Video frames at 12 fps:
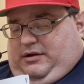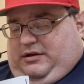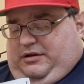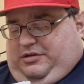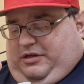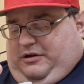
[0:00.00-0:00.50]
It
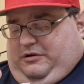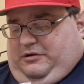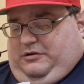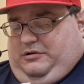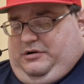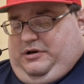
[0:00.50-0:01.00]
is
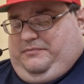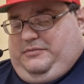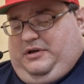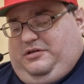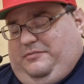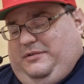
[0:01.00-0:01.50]
their, yep,
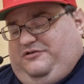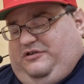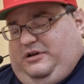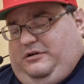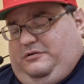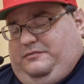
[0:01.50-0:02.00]
as I
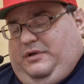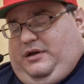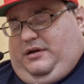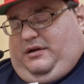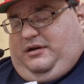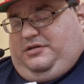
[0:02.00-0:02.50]
mentioned here,
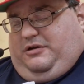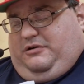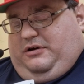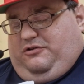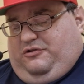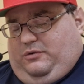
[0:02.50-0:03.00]
it's their
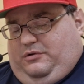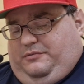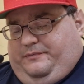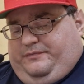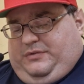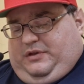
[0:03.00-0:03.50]
usual
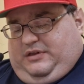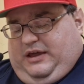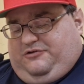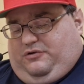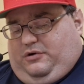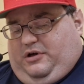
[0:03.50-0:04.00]

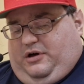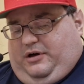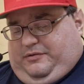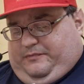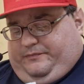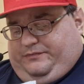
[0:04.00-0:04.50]
natural
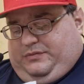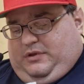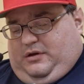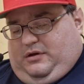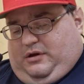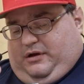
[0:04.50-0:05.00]
cut
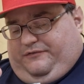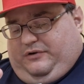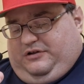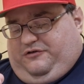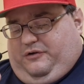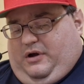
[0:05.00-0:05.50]

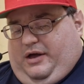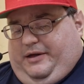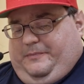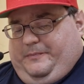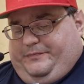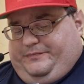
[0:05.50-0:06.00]
French
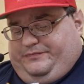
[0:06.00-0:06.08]
fry.